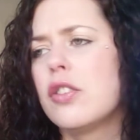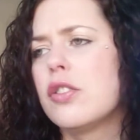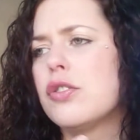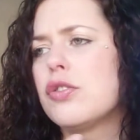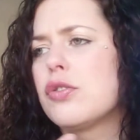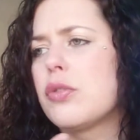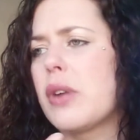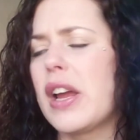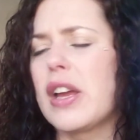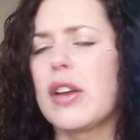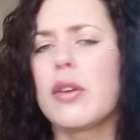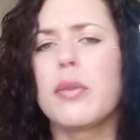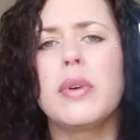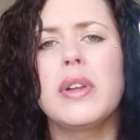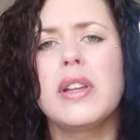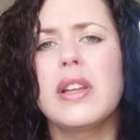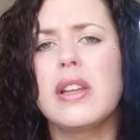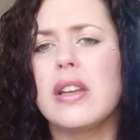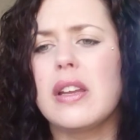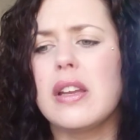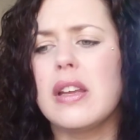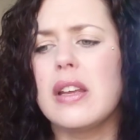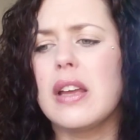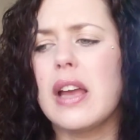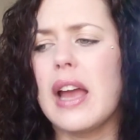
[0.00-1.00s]

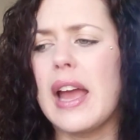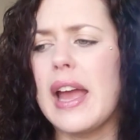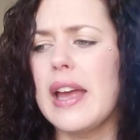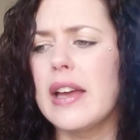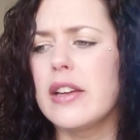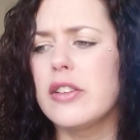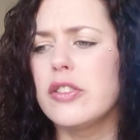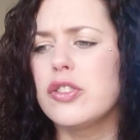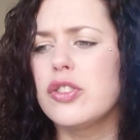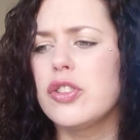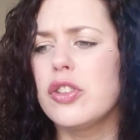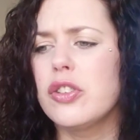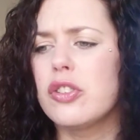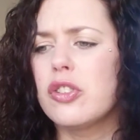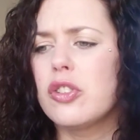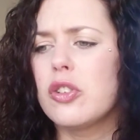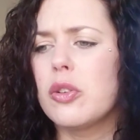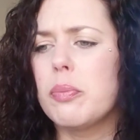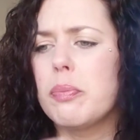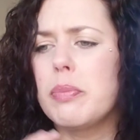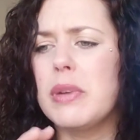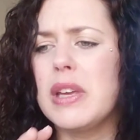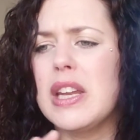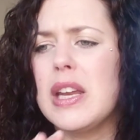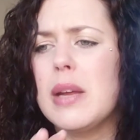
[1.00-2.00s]
tranquility, and just
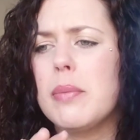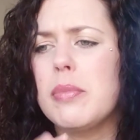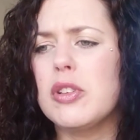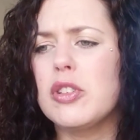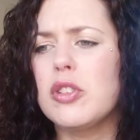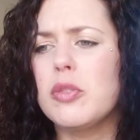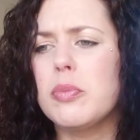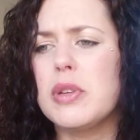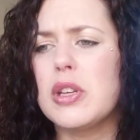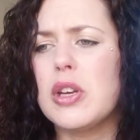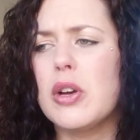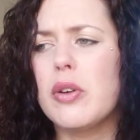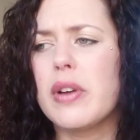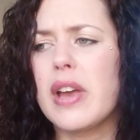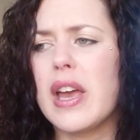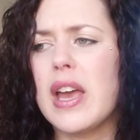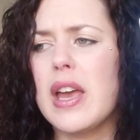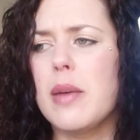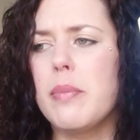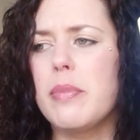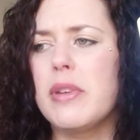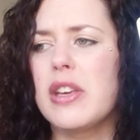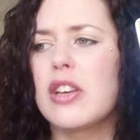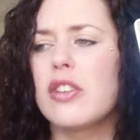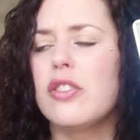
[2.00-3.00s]
being able to be
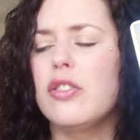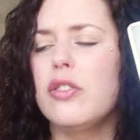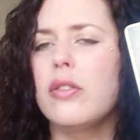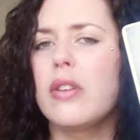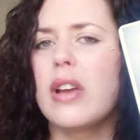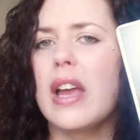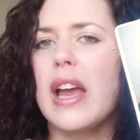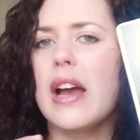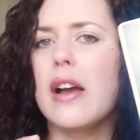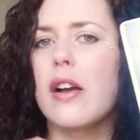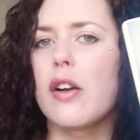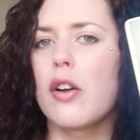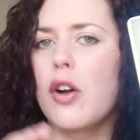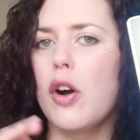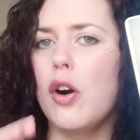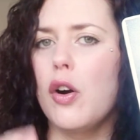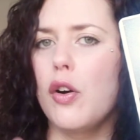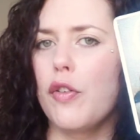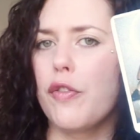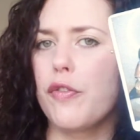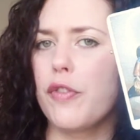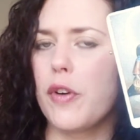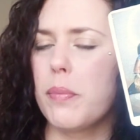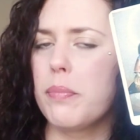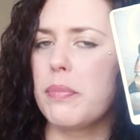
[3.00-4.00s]
okay, because you can't go
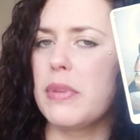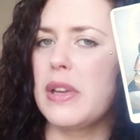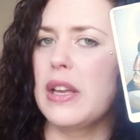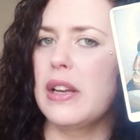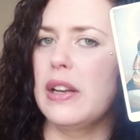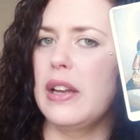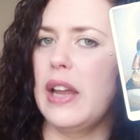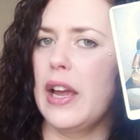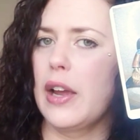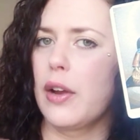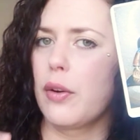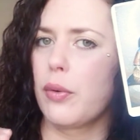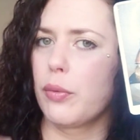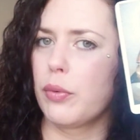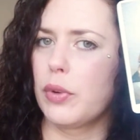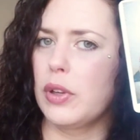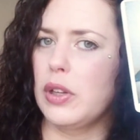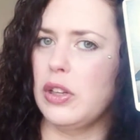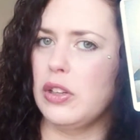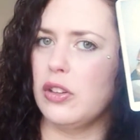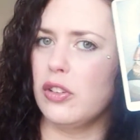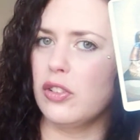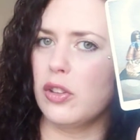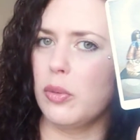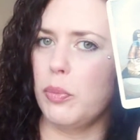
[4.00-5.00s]
from being like
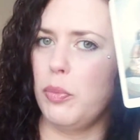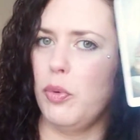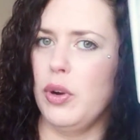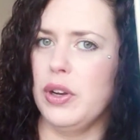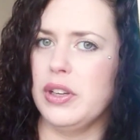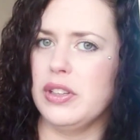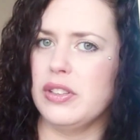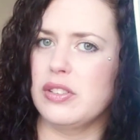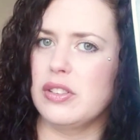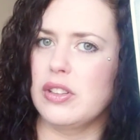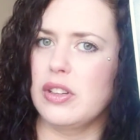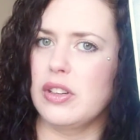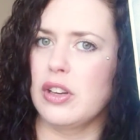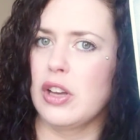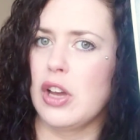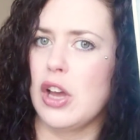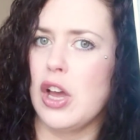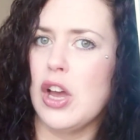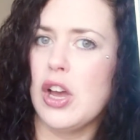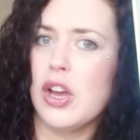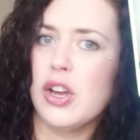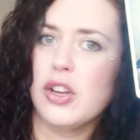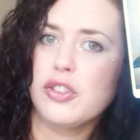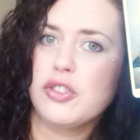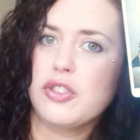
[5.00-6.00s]
really disappointed
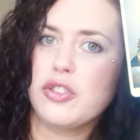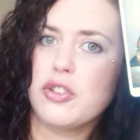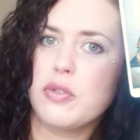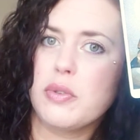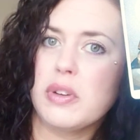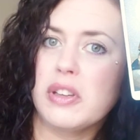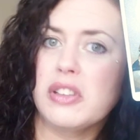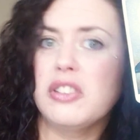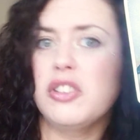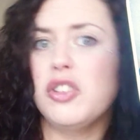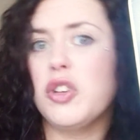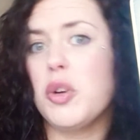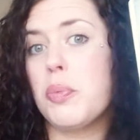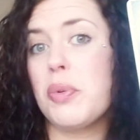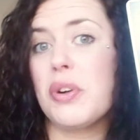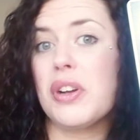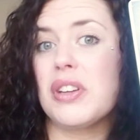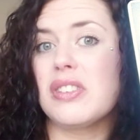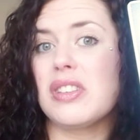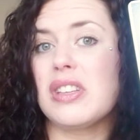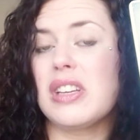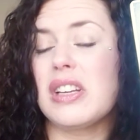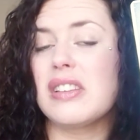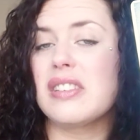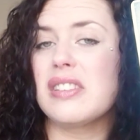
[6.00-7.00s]
to
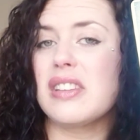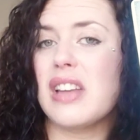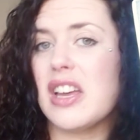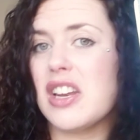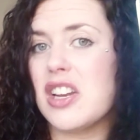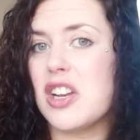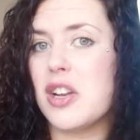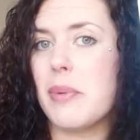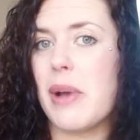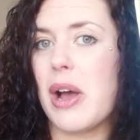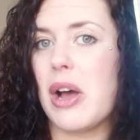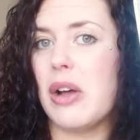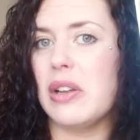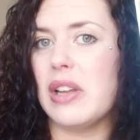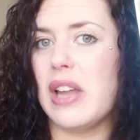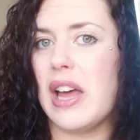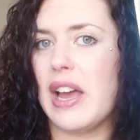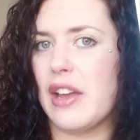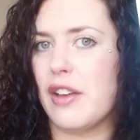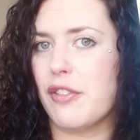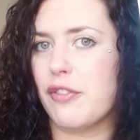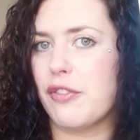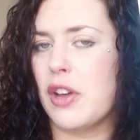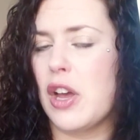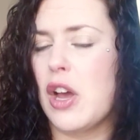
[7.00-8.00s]
exuberance and excited about
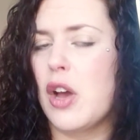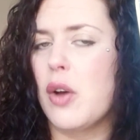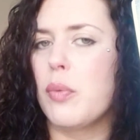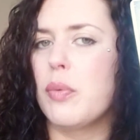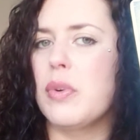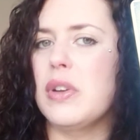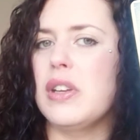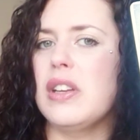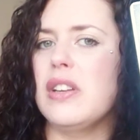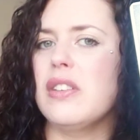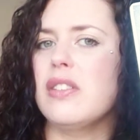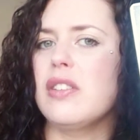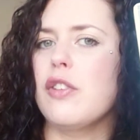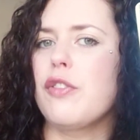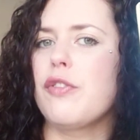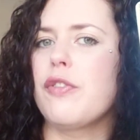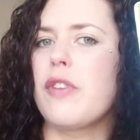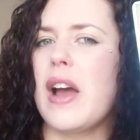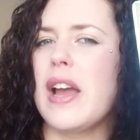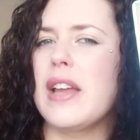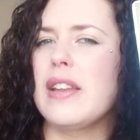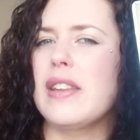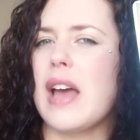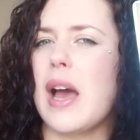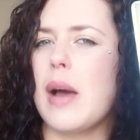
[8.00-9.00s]
life. We need to
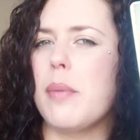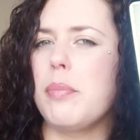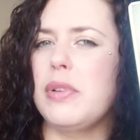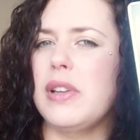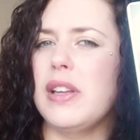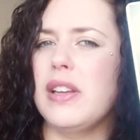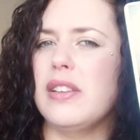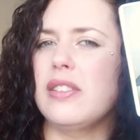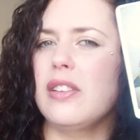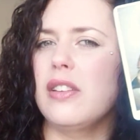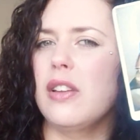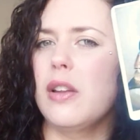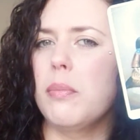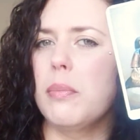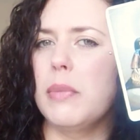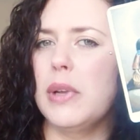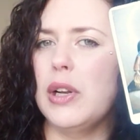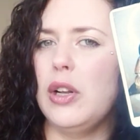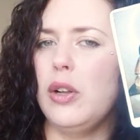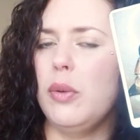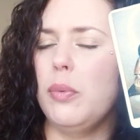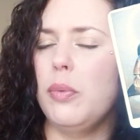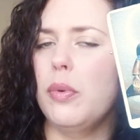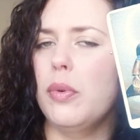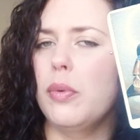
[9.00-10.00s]
find that place in the
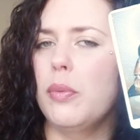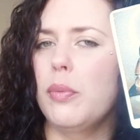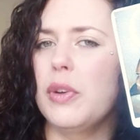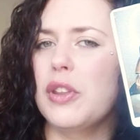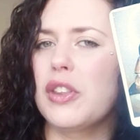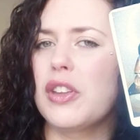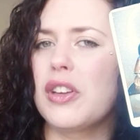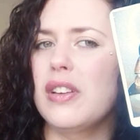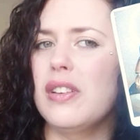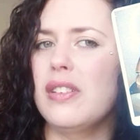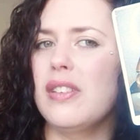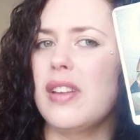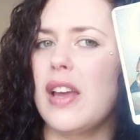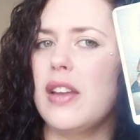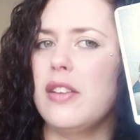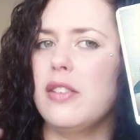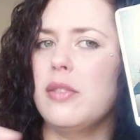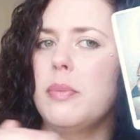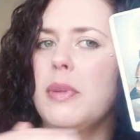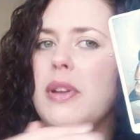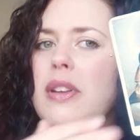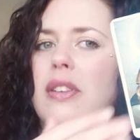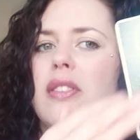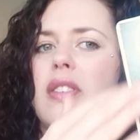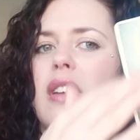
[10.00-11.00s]
middle with
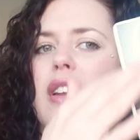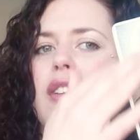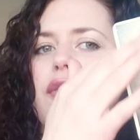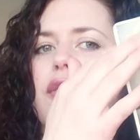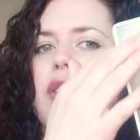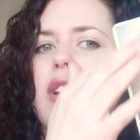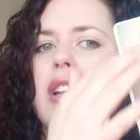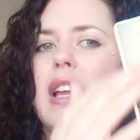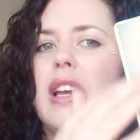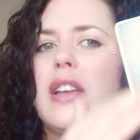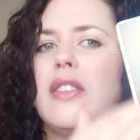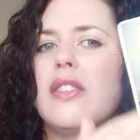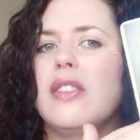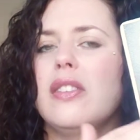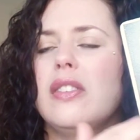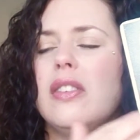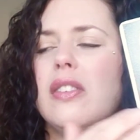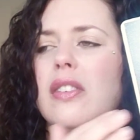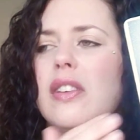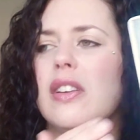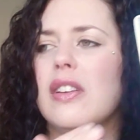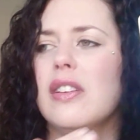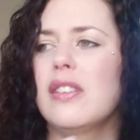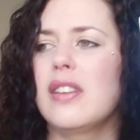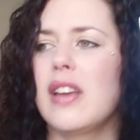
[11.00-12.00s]
contentment, and I feel like this is
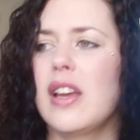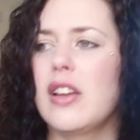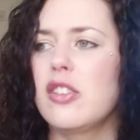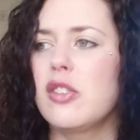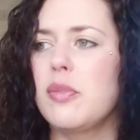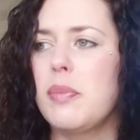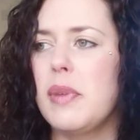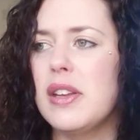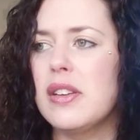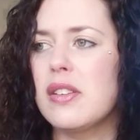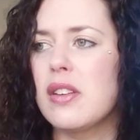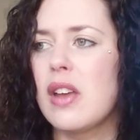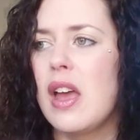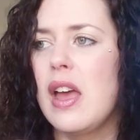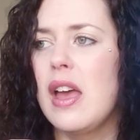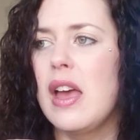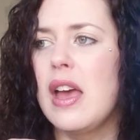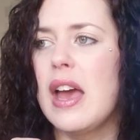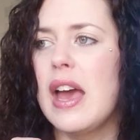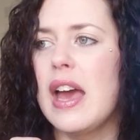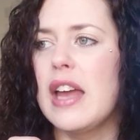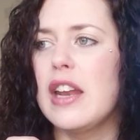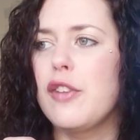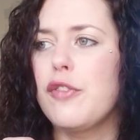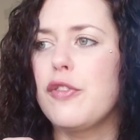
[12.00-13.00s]
contentment.
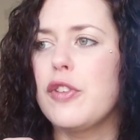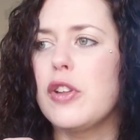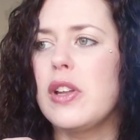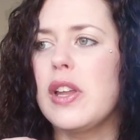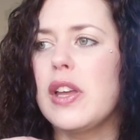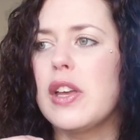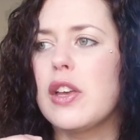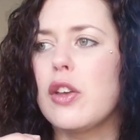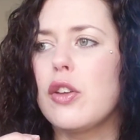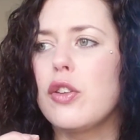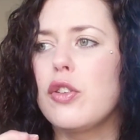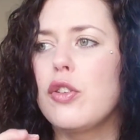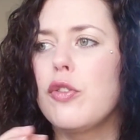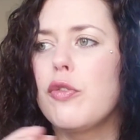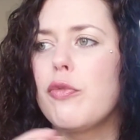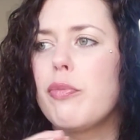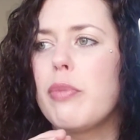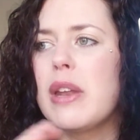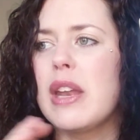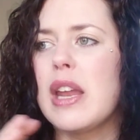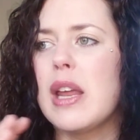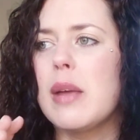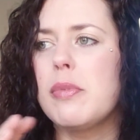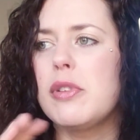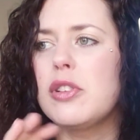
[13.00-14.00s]
And I feel like you've
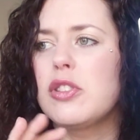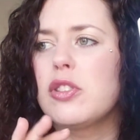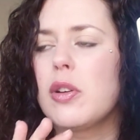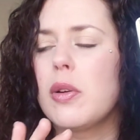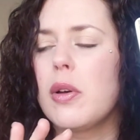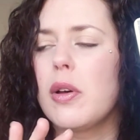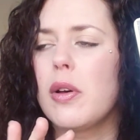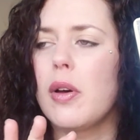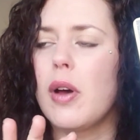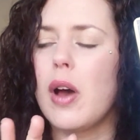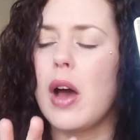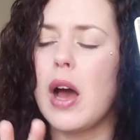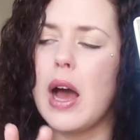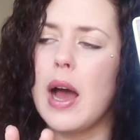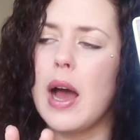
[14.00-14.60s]
been able to,